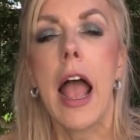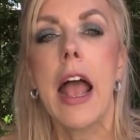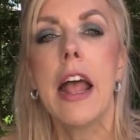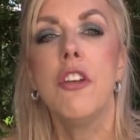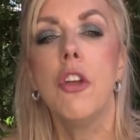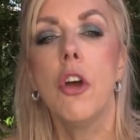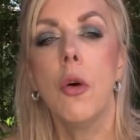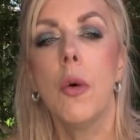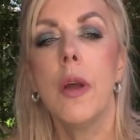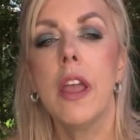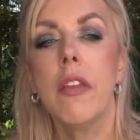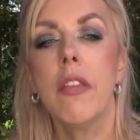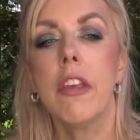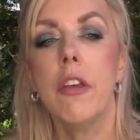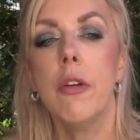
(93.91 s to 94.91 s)
and
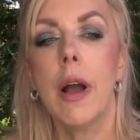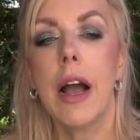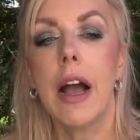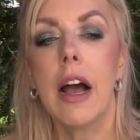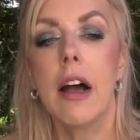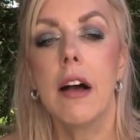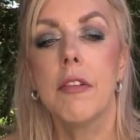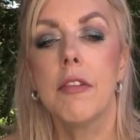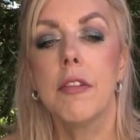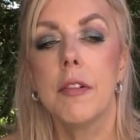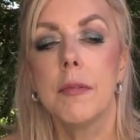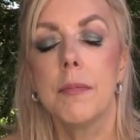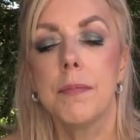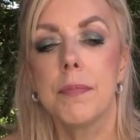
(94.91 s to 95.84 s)
knowing that you have,